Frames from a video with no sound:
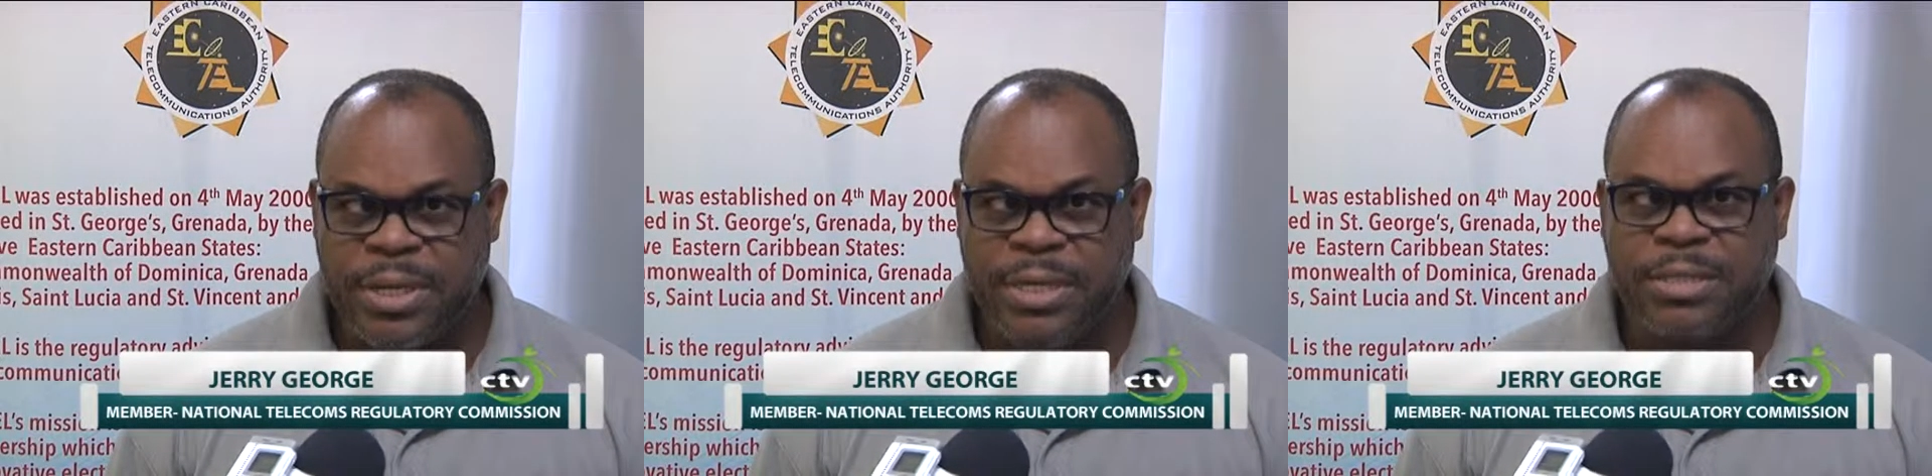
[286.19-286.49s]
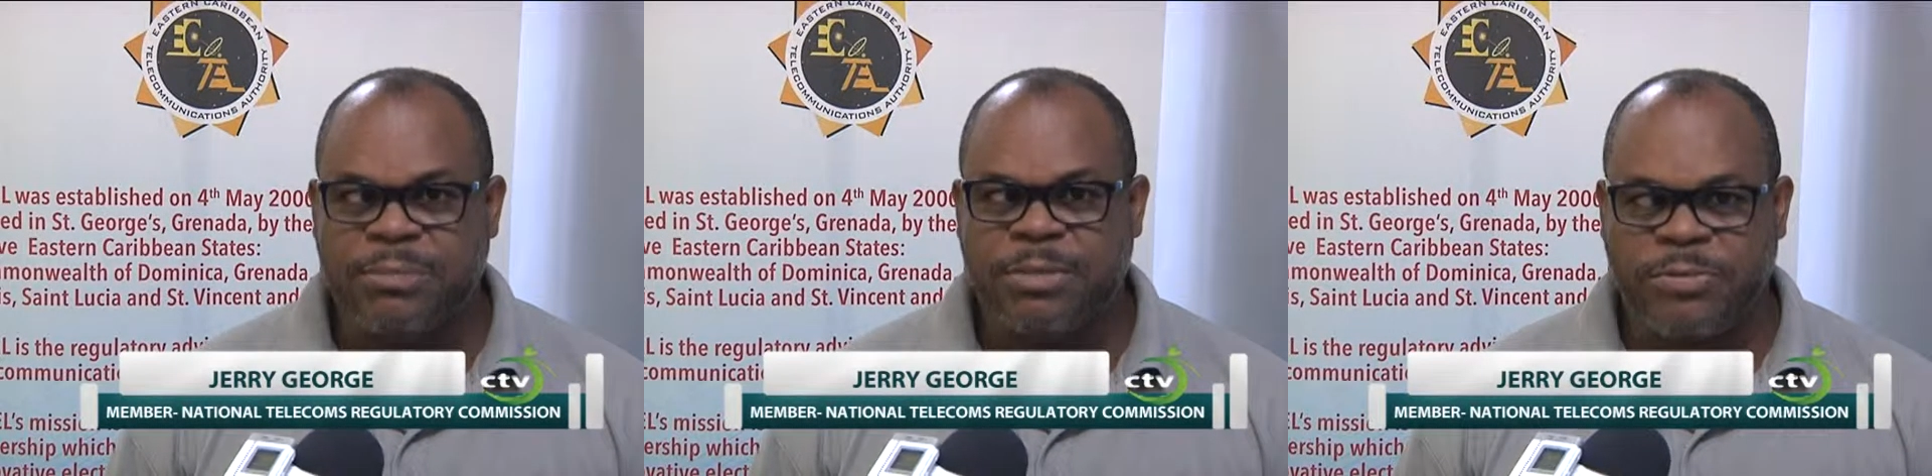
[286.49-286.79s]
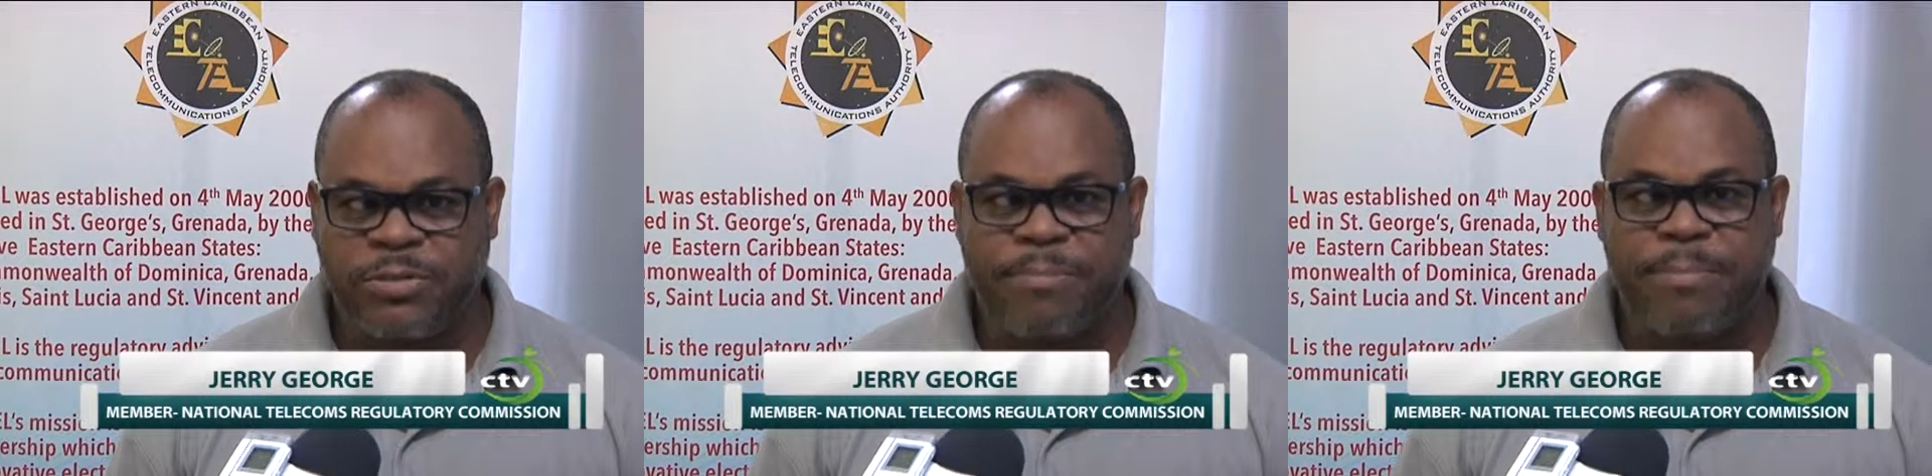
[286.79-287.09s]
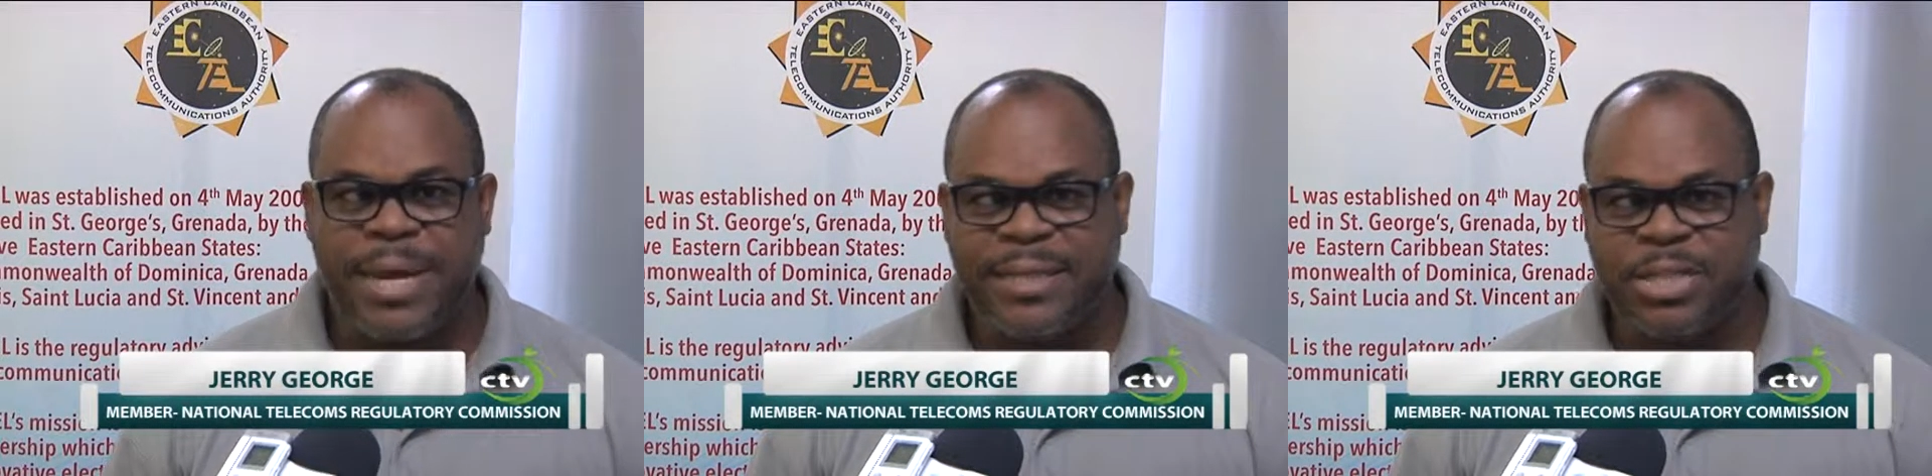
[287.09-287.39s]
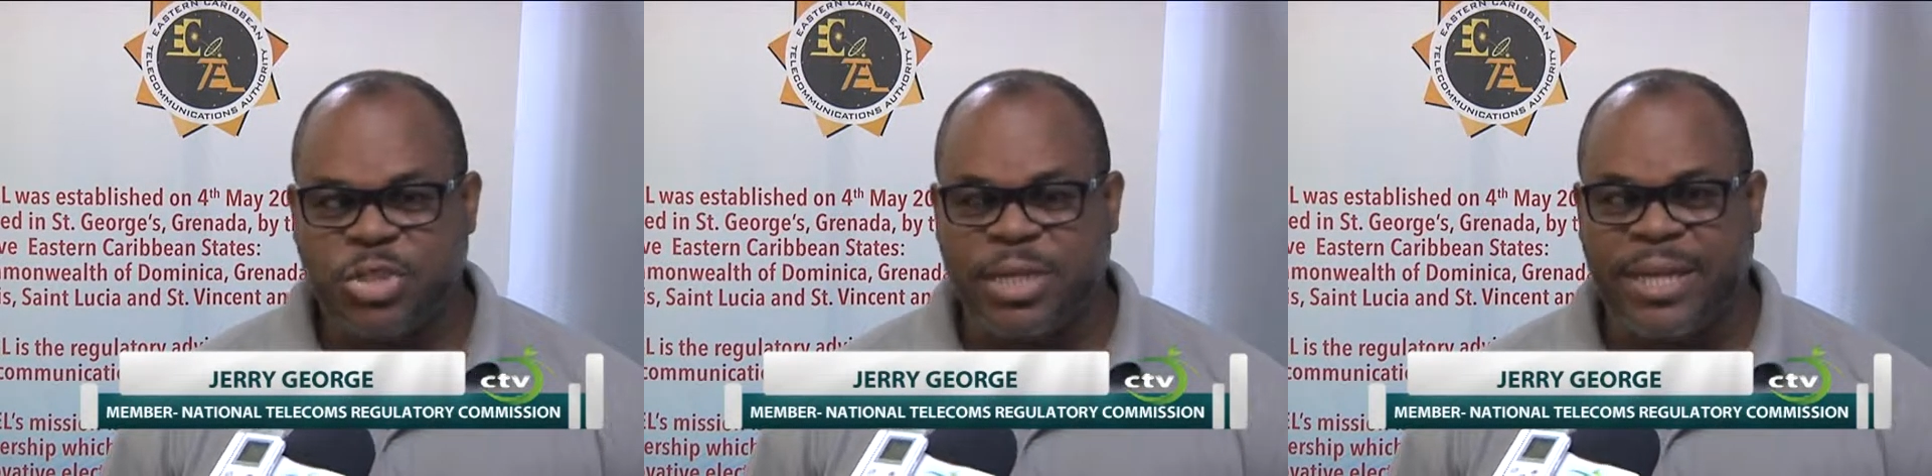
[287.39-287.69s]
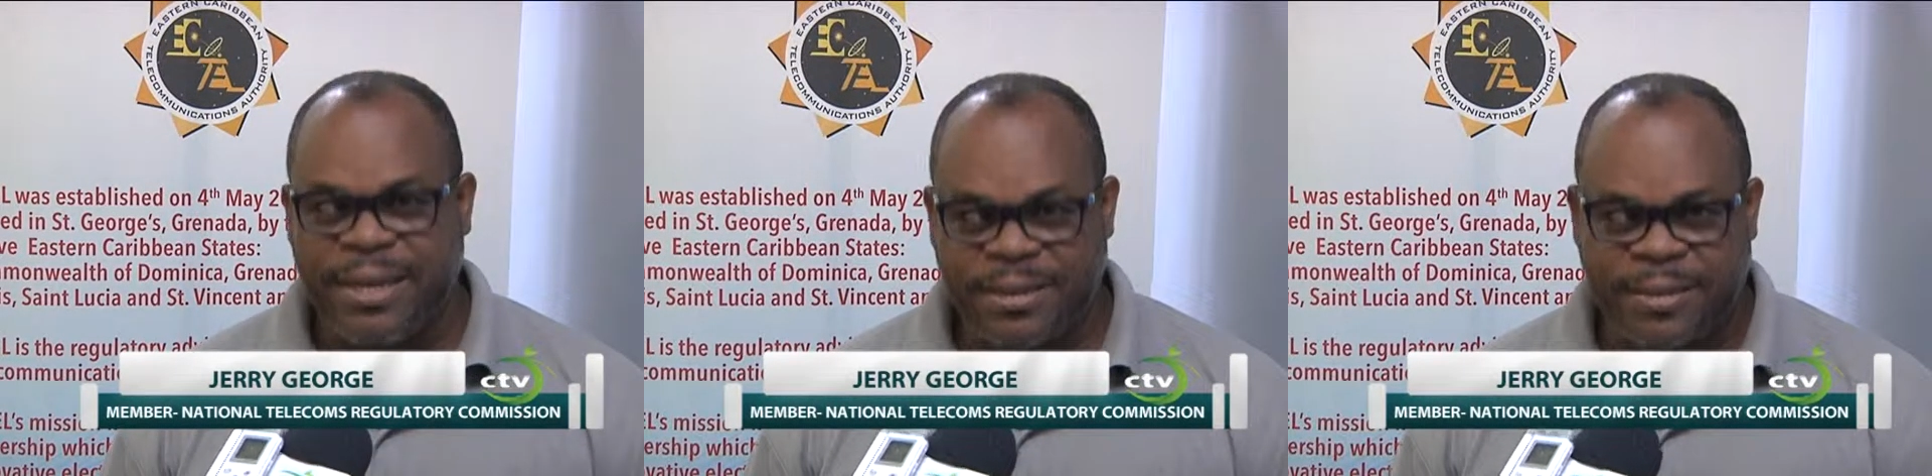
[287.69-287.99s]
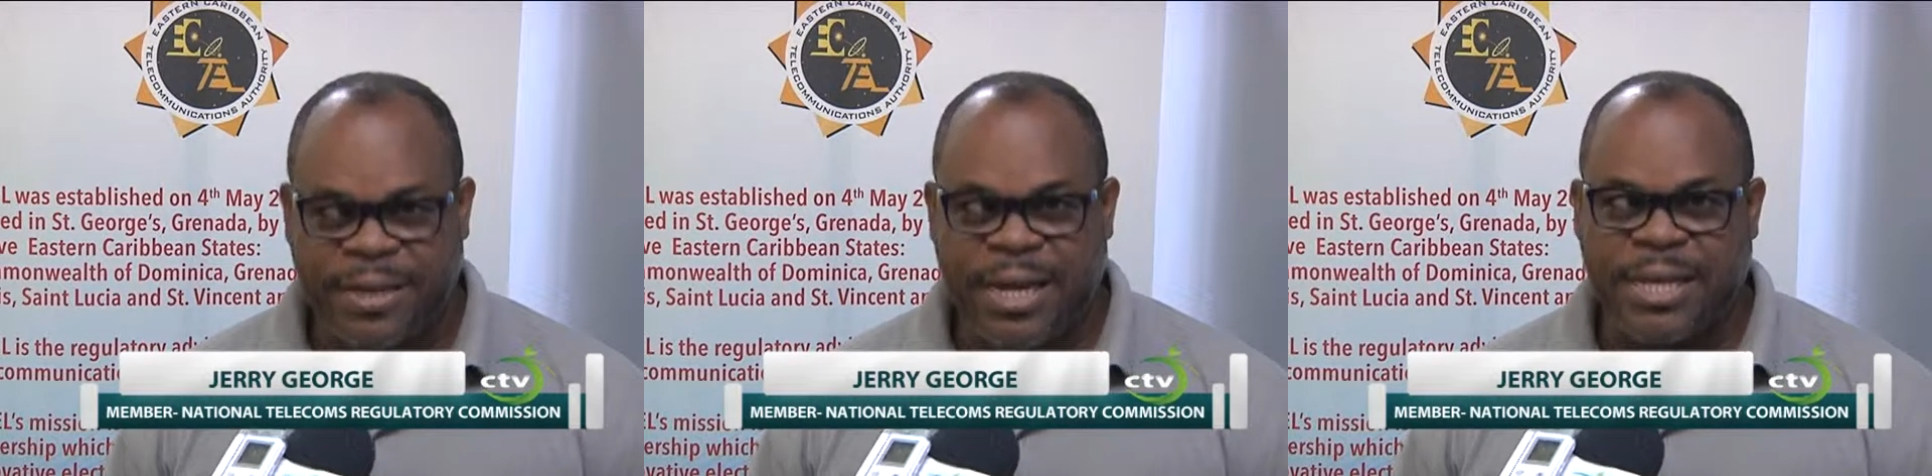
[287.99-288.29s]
in terms of even banding together